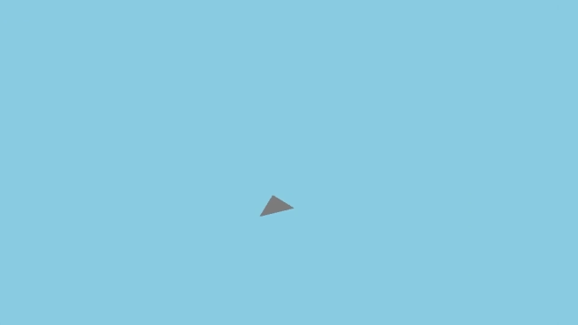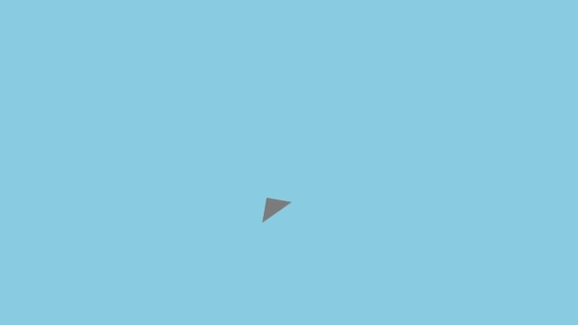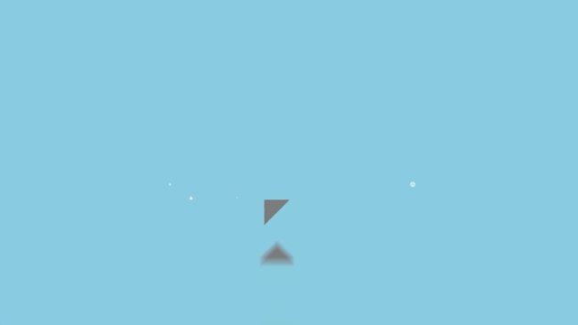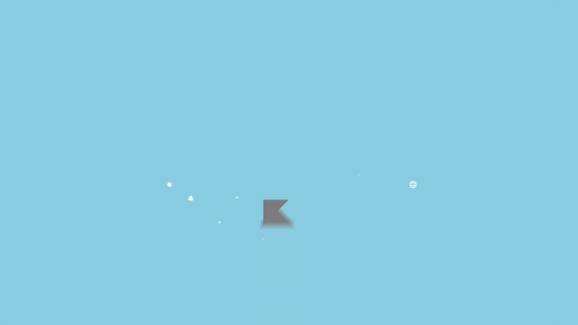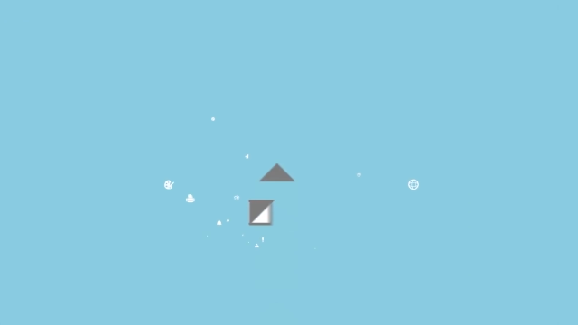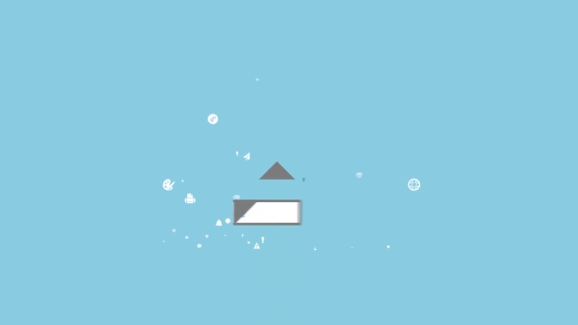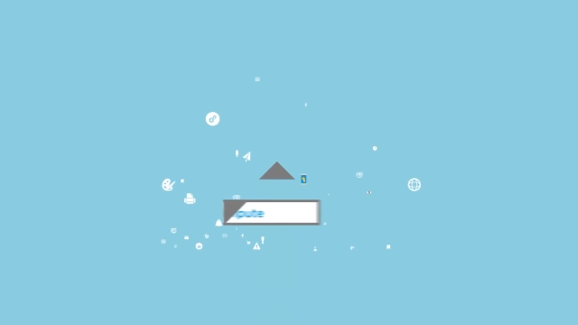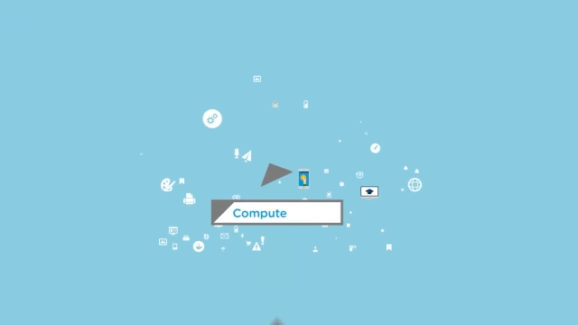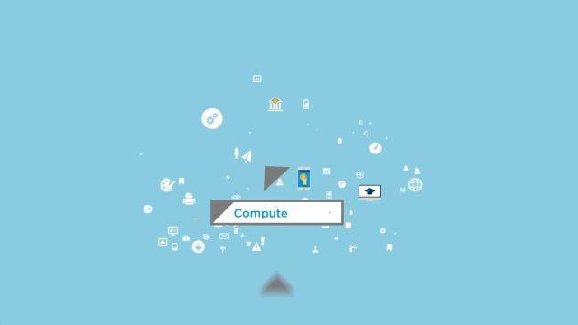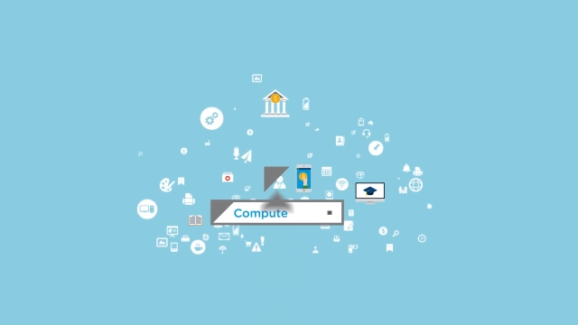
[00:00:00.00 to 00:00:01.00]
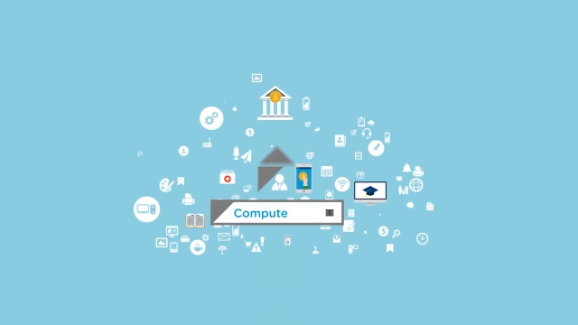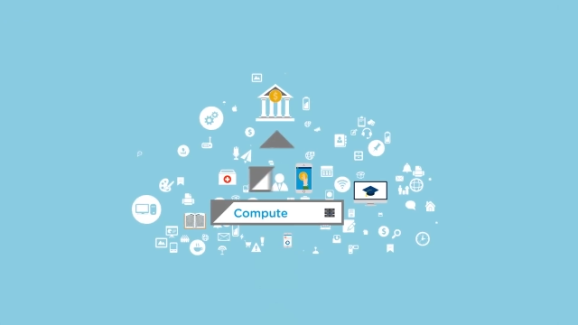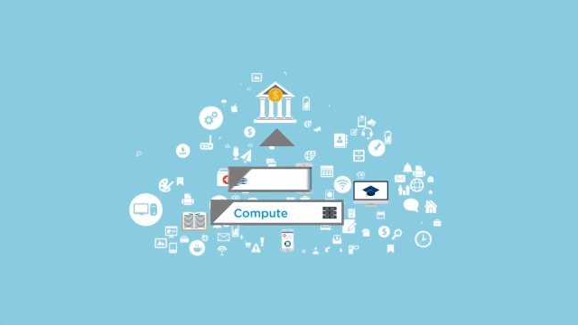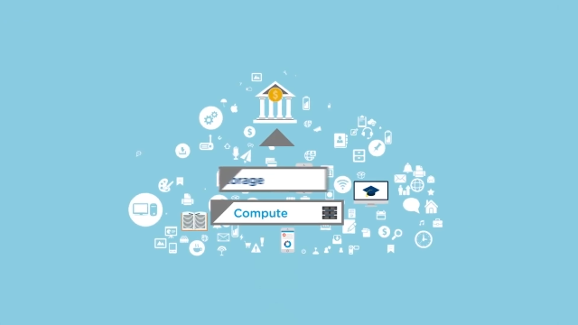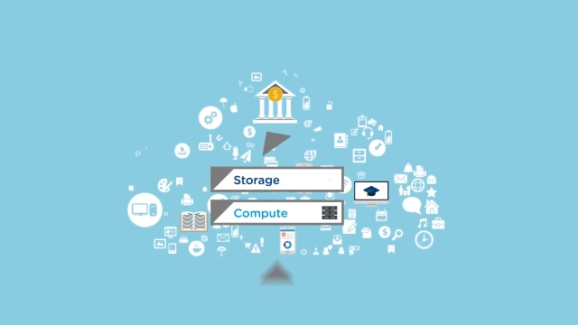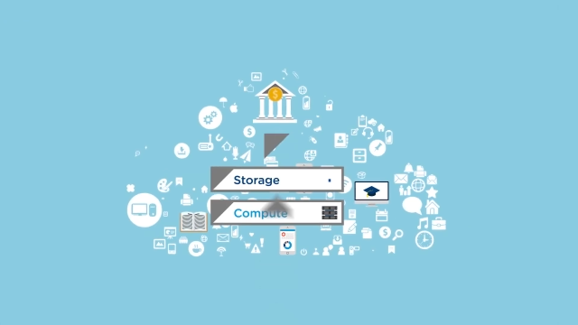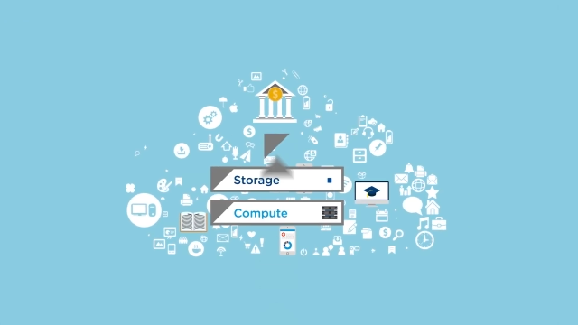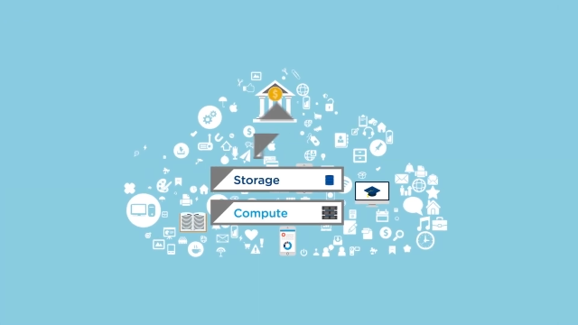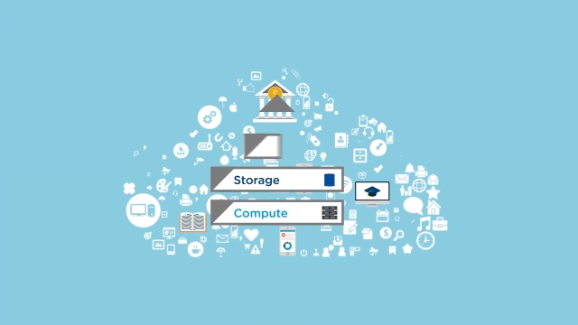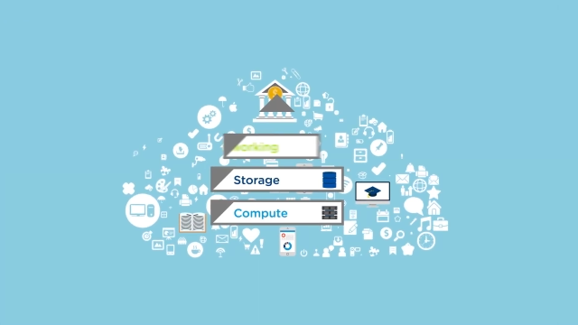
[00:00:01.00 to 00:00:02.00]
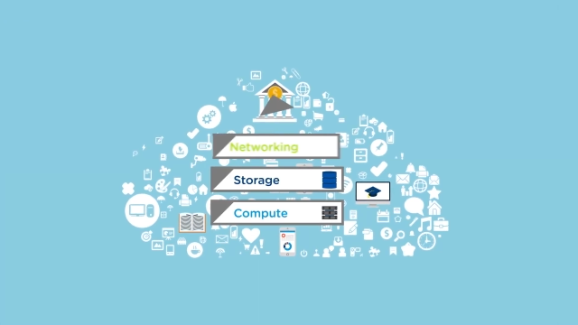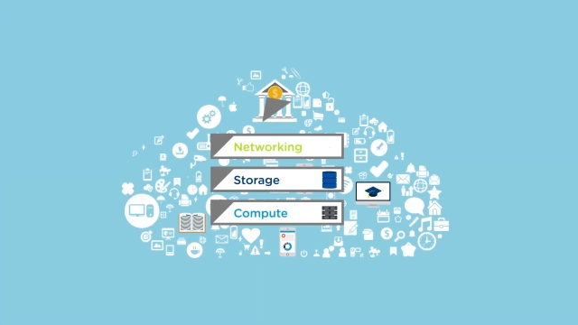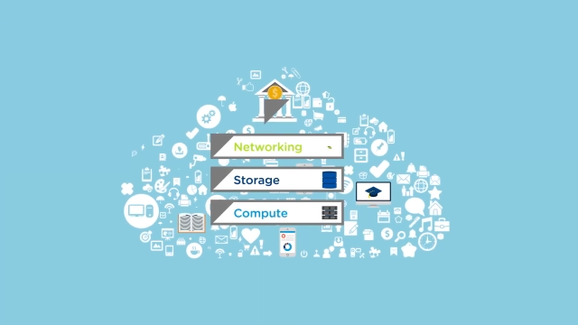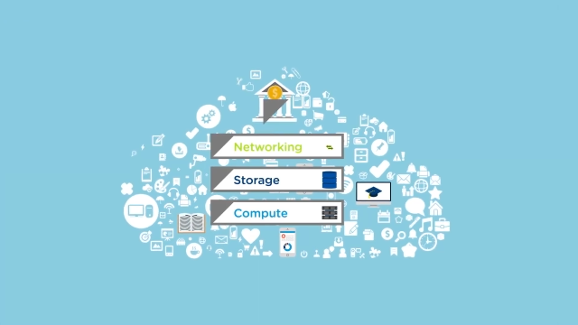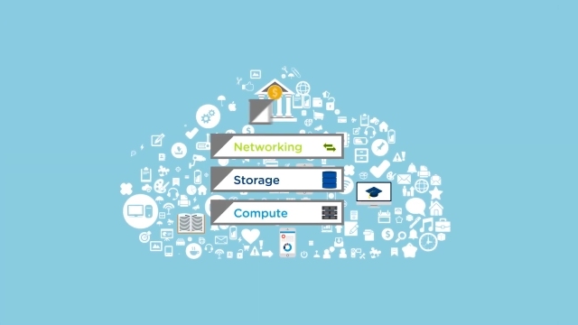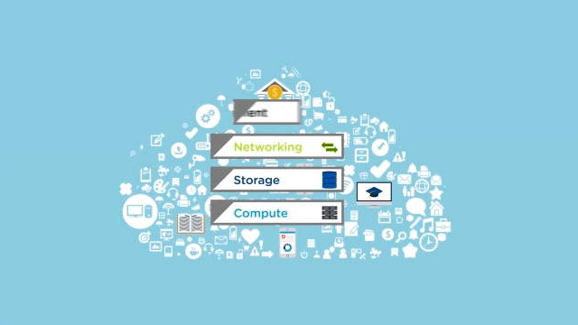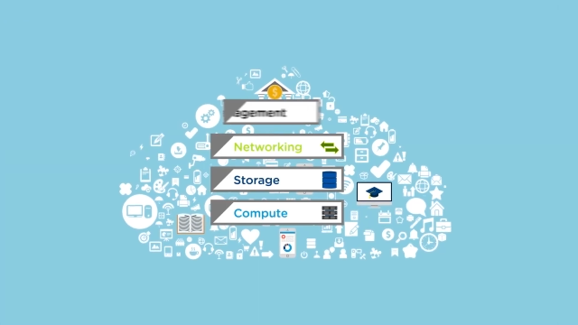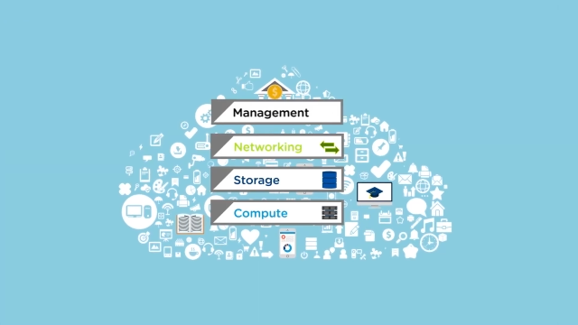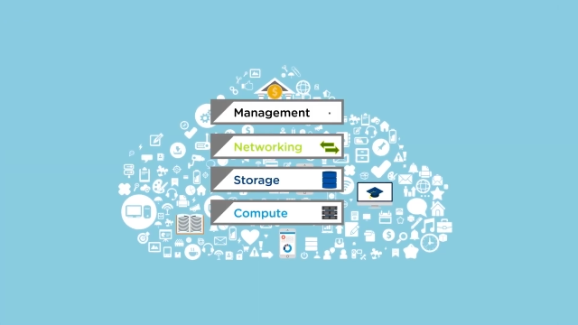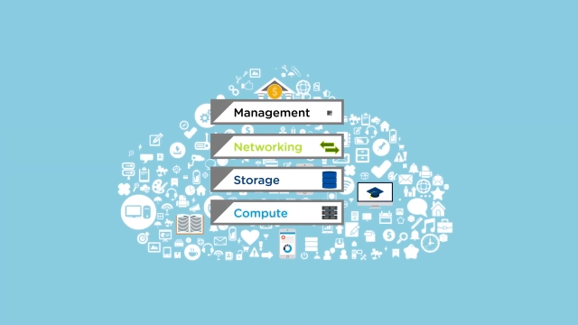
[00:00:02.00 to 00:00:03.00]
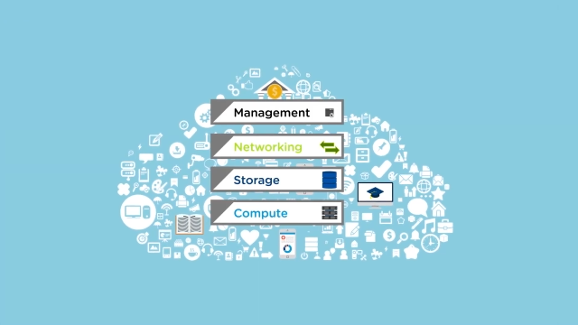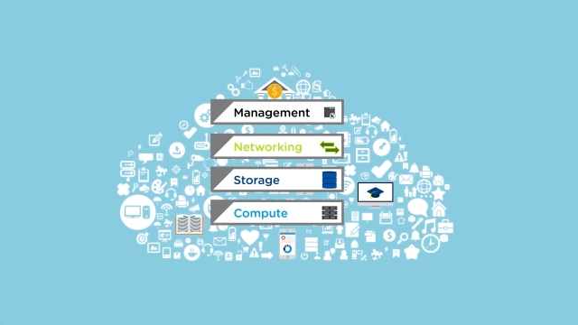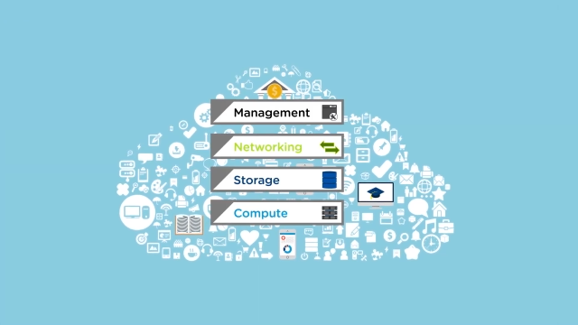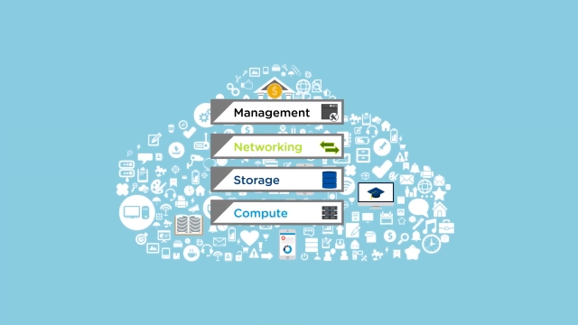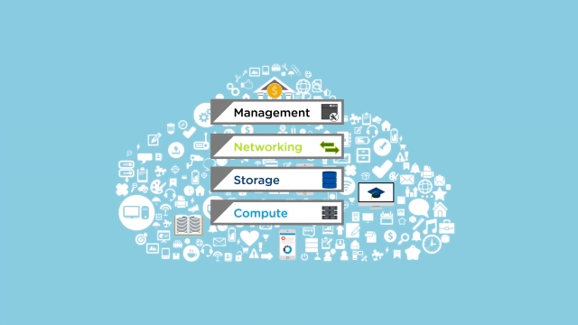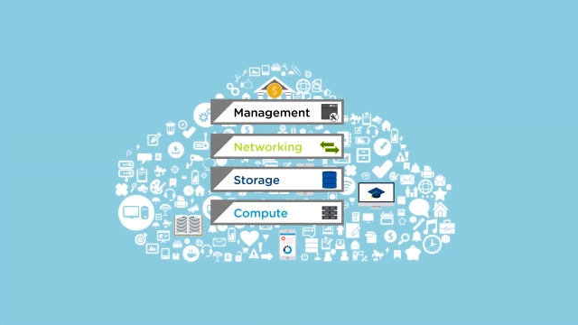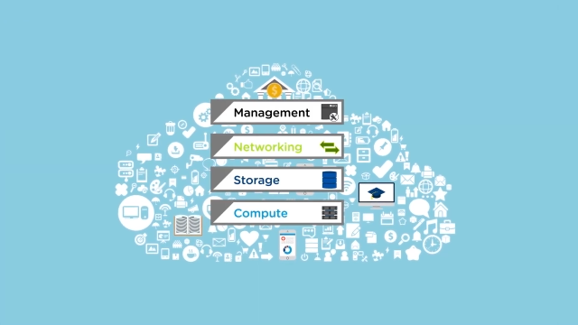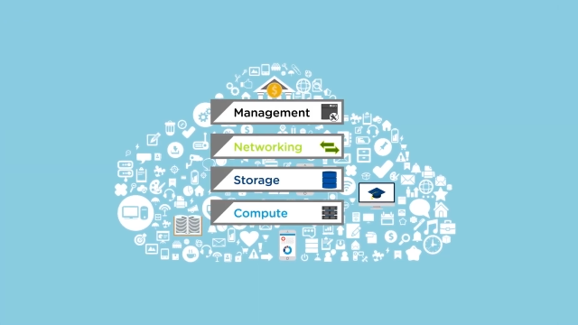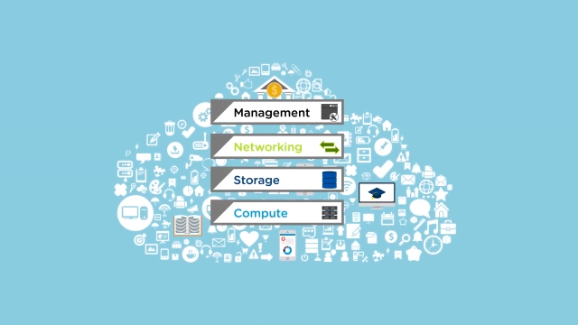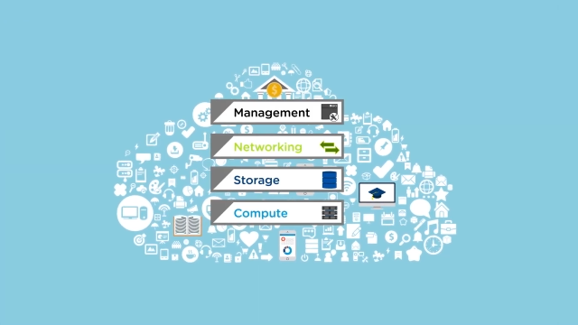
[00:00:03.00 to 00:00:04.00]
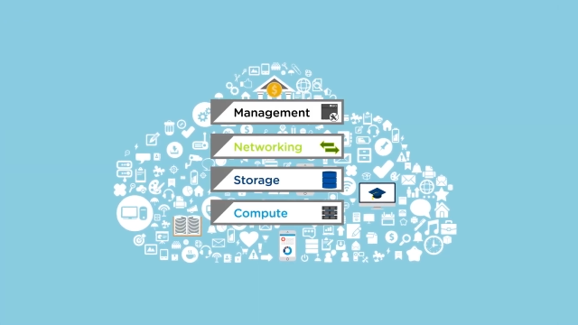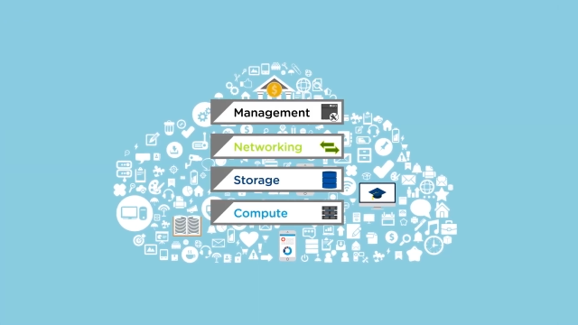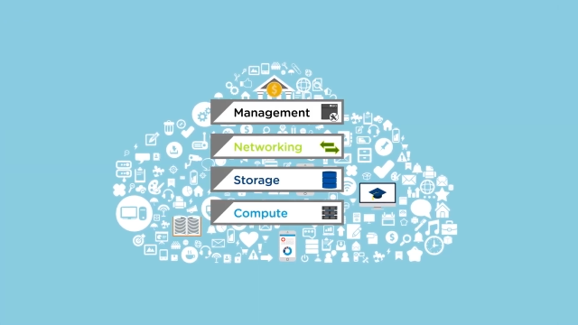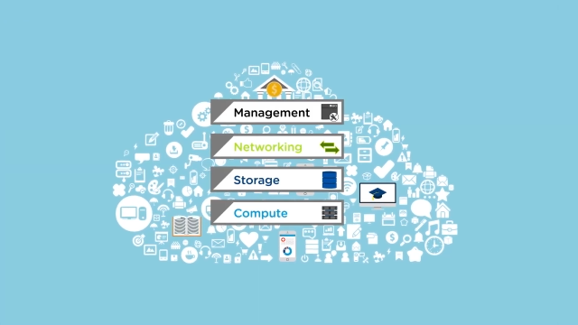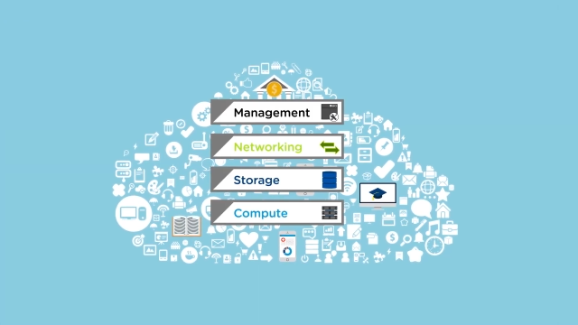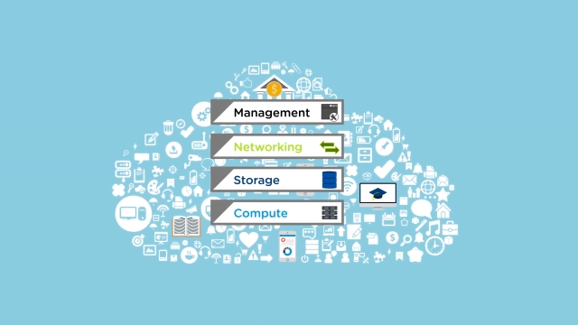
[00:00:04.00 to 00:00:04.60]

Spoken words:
Nobody's mouth can be seen.